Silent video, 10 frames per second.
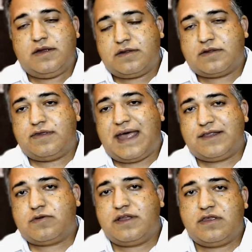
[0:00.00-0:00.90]
So
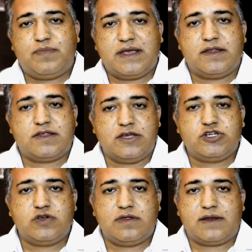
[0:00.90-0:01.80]
that's really the biggest
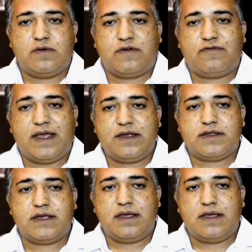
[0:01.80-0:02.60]
issue that we're facing.